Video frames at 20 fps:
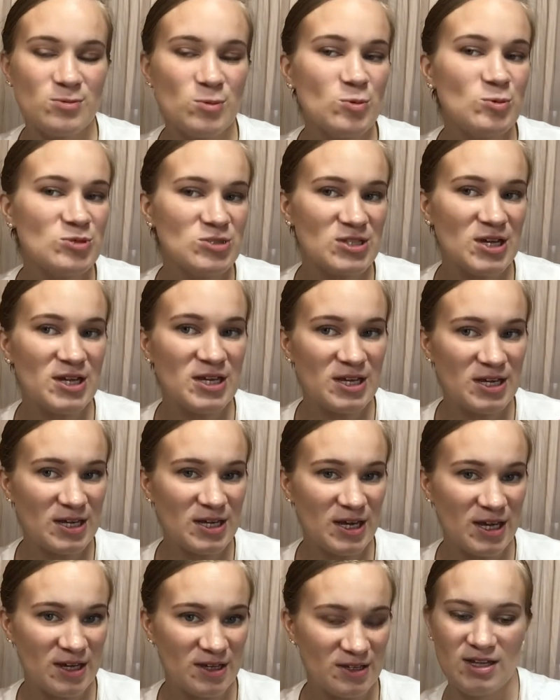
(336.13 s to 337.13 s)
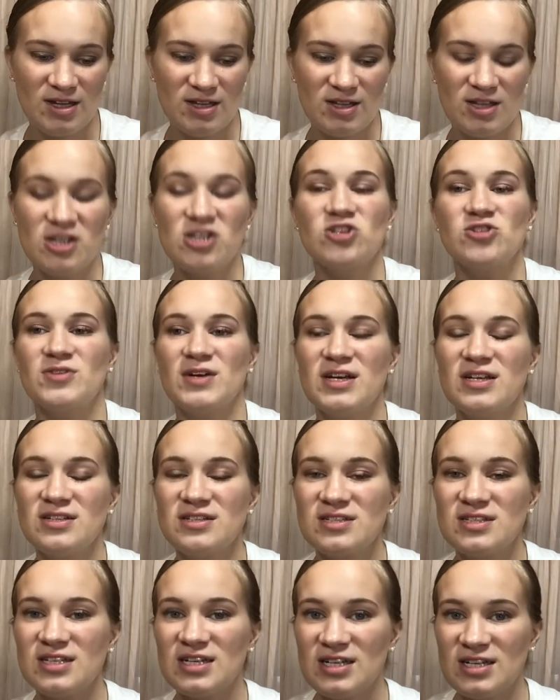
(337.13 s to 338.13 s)
was studying English. They
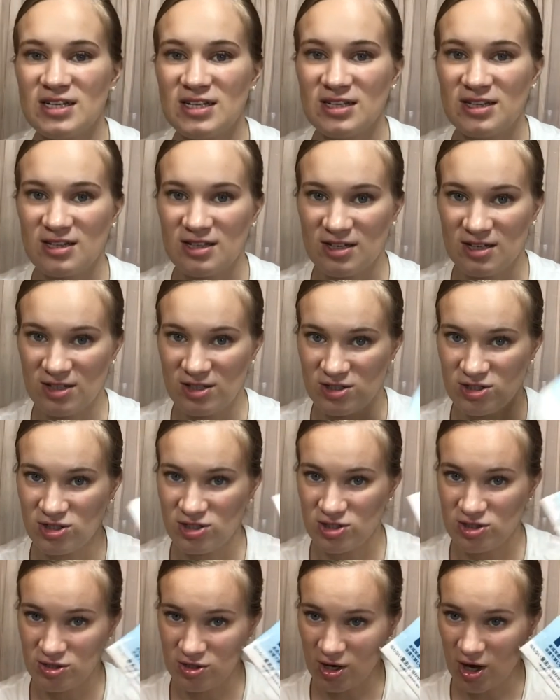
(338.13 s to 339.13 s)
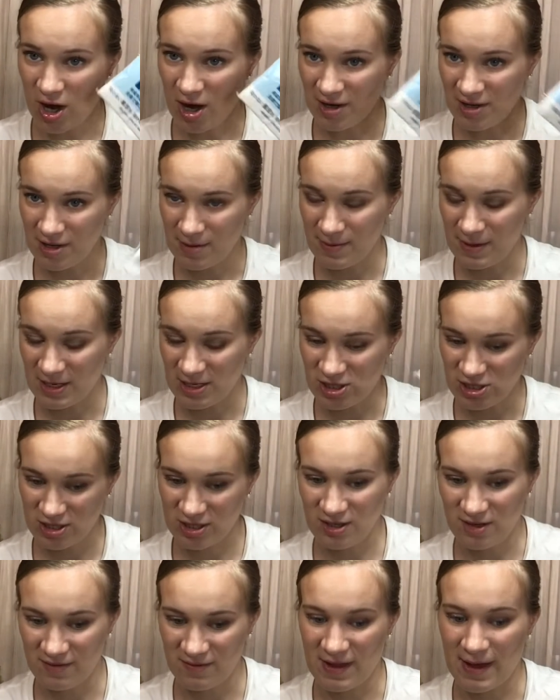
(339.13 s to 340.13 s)
translated the
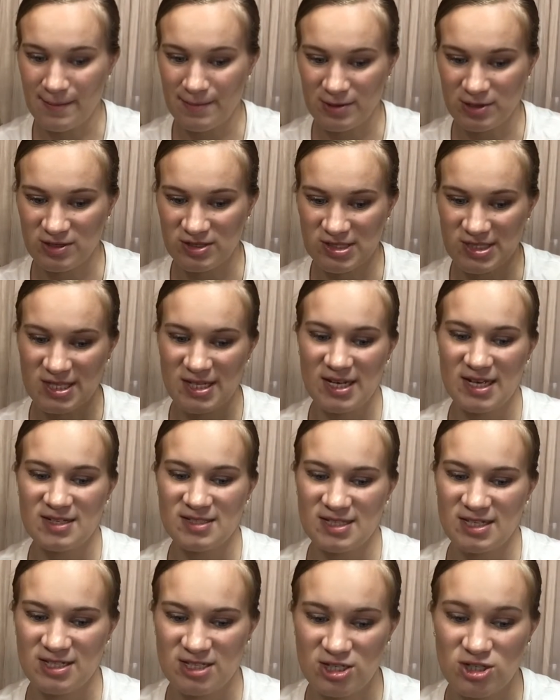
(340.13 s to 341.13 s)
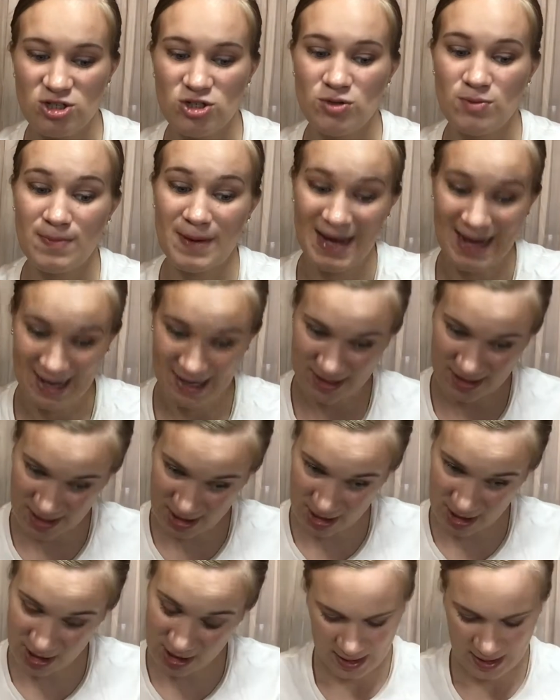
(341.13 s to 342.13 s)
occupation of that person as a tissue
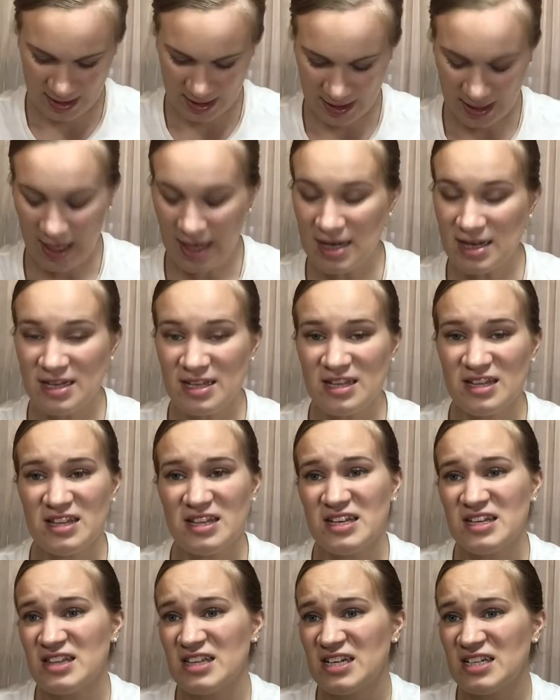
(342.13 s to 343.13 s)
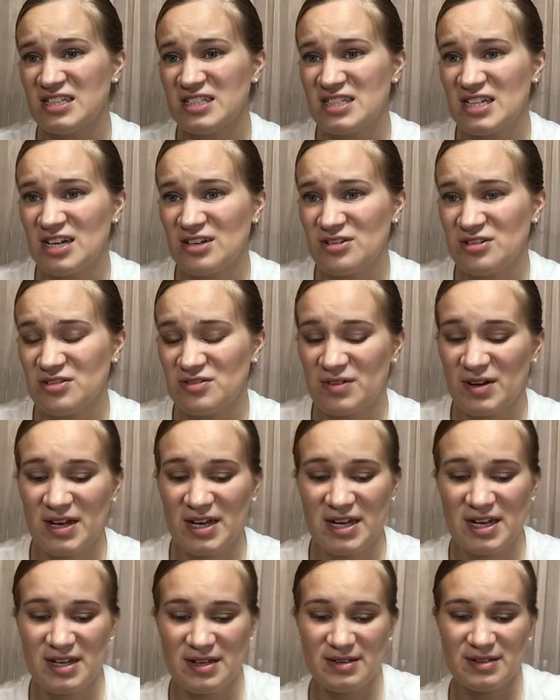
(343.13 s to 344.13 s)
passer. I didn't think that sounded
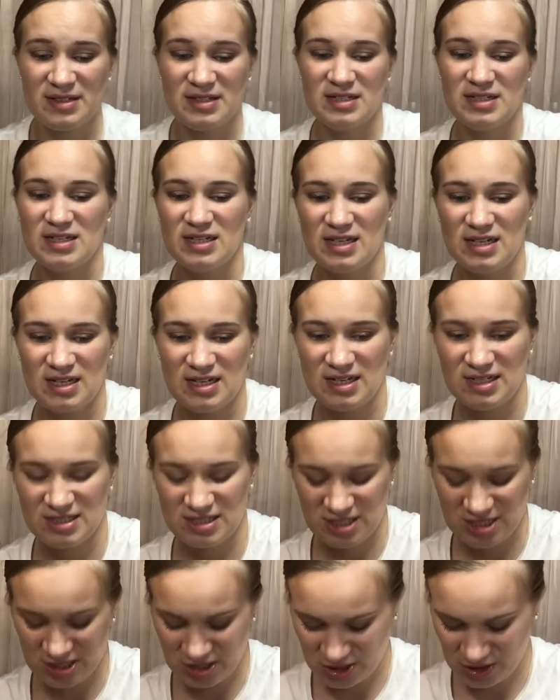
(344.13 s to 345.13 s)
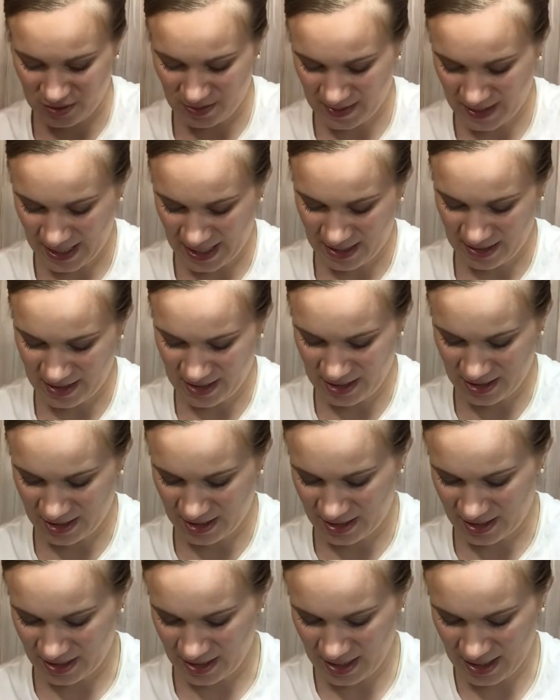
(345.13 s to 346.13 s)
right. Tissue
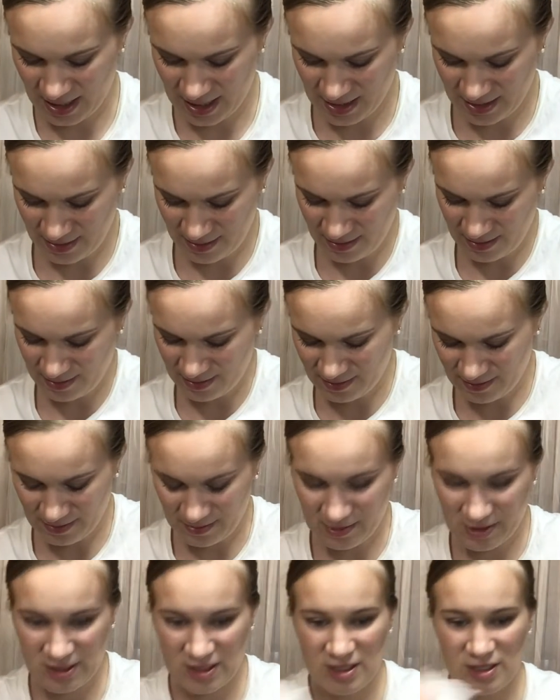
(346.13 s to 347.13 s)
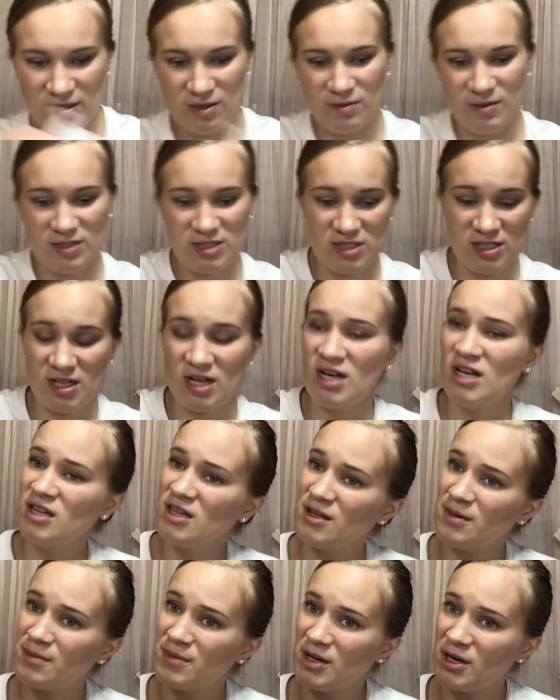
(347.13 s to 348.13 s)
passer. I don't really know what to call
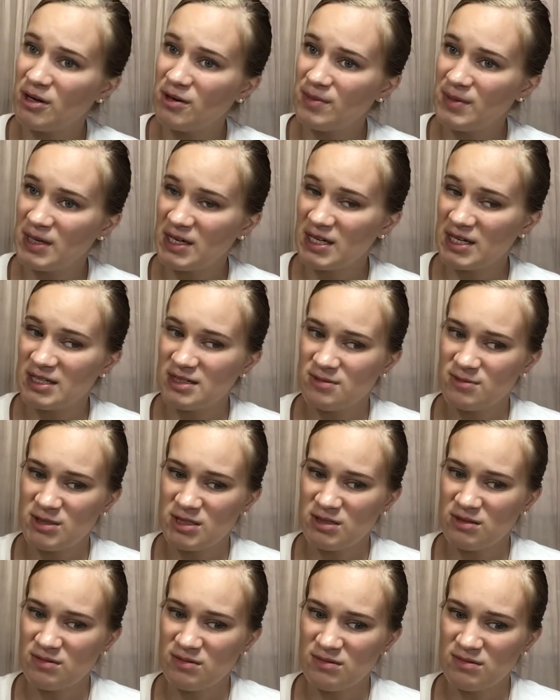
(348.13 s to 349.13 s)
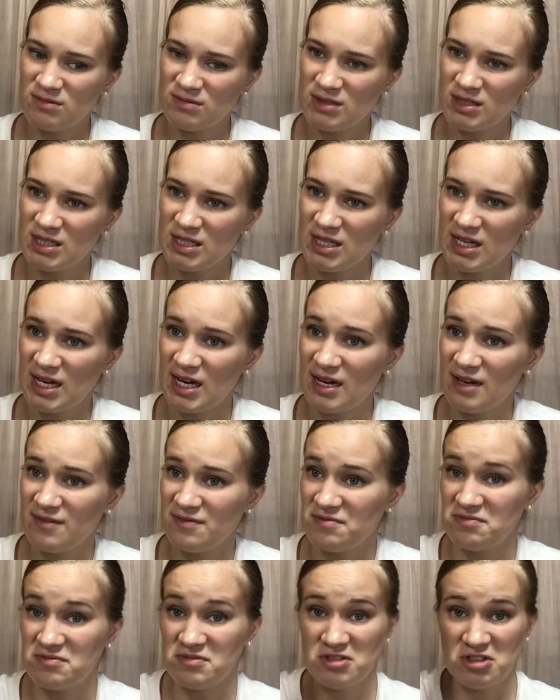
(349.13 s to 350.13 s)
them though, because we don't really have
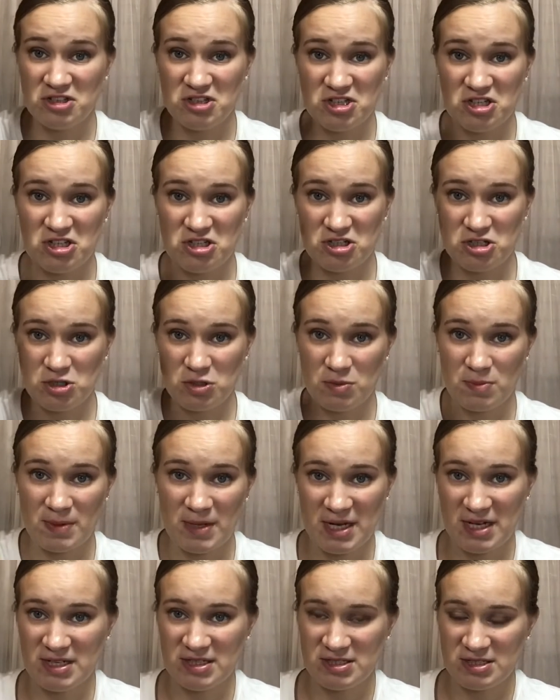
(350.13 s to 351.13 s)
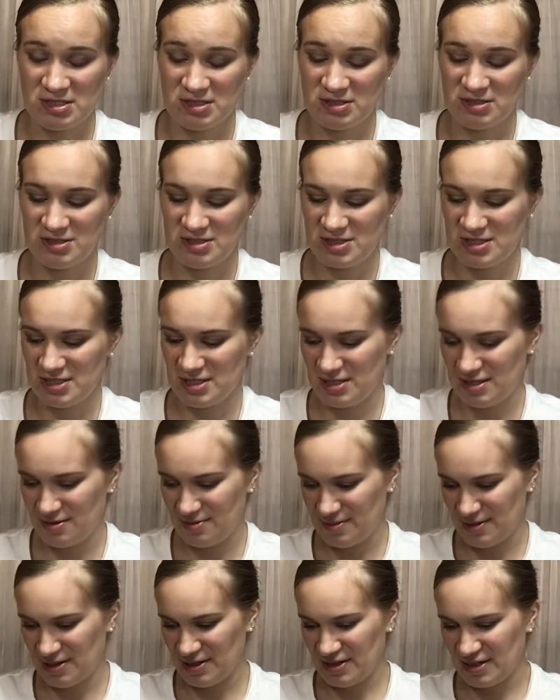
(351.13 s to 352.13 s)
tissue passers in
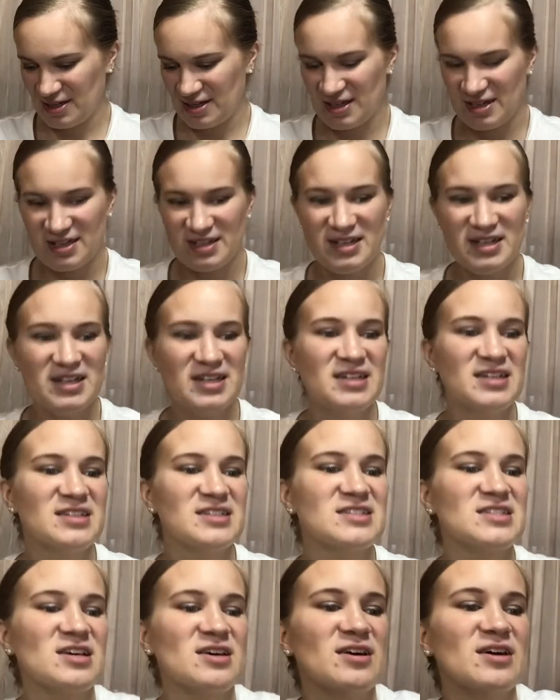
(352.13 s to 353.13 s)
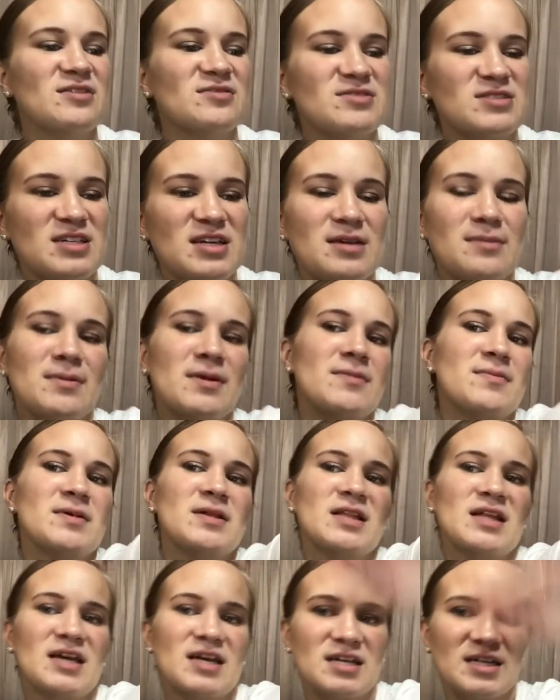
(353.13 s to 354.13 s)
America. So I was like, maybe
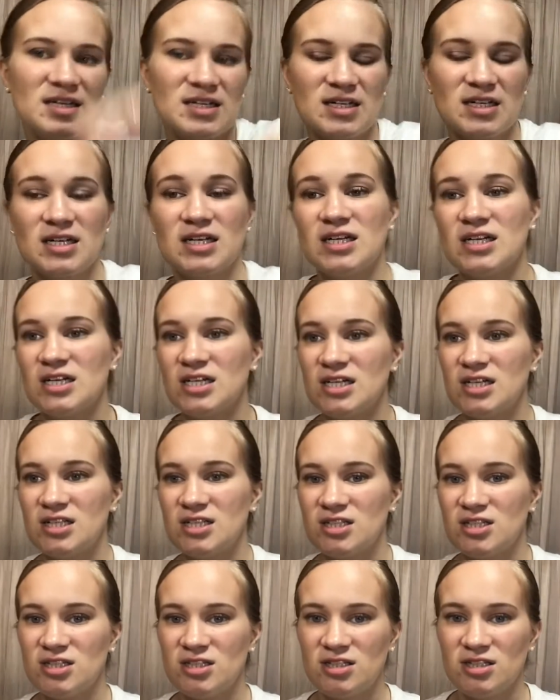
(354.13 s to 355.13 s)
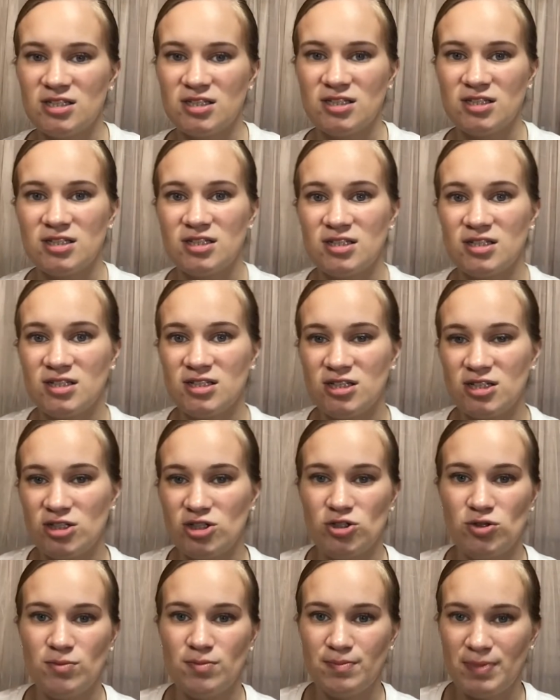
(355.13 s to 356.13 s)
like
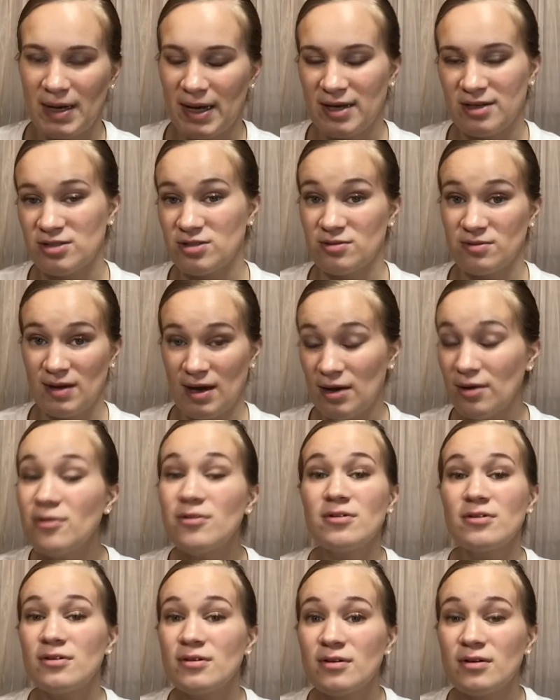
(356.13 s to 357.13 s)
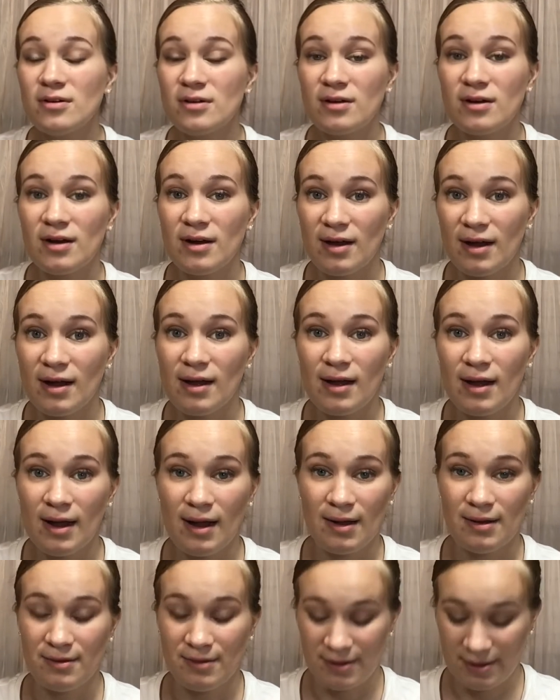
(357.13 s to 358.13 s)
tissue passer outer.
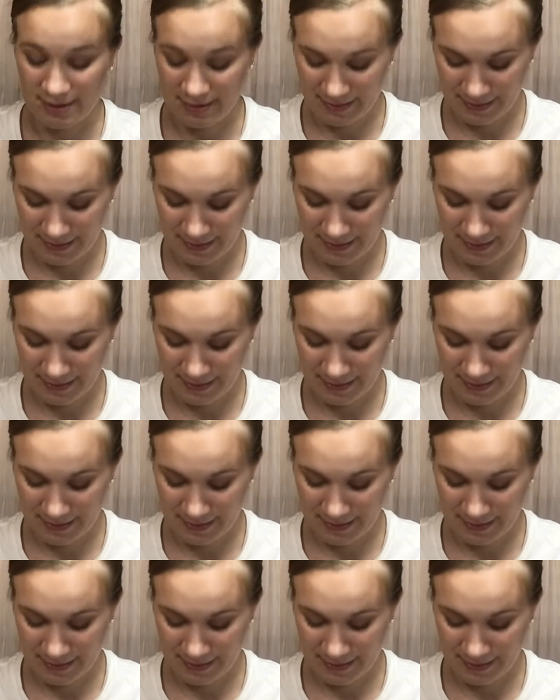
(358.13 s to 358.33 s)
I don't know.